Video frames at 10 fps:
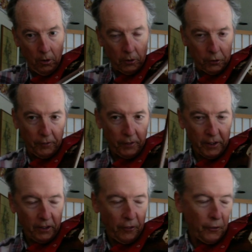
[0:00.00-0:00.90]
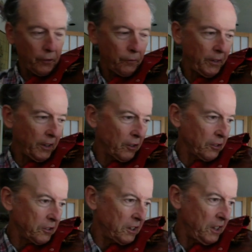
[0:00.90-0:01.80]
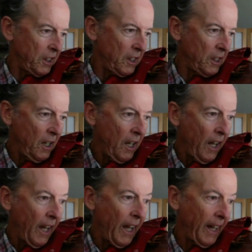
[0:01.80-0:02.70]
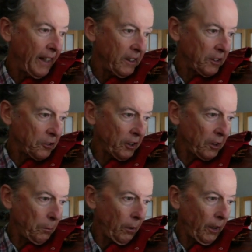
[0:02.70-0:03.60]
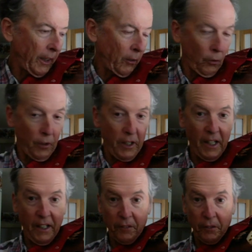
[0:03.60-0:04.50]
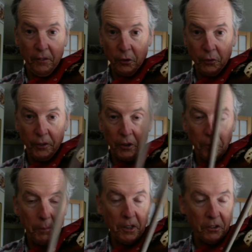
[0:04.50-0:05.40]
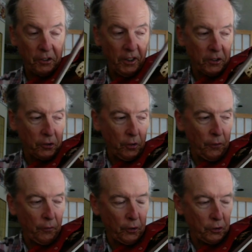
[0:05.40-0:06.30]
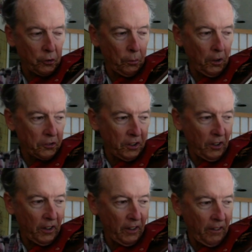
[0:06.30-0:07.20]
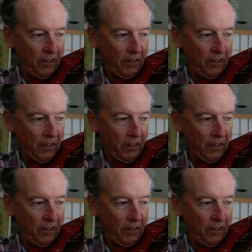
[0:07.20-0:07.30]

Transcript: So I've got the third finger D, and in the second bar I already have the first finger B set. So the first 2 bars sound like.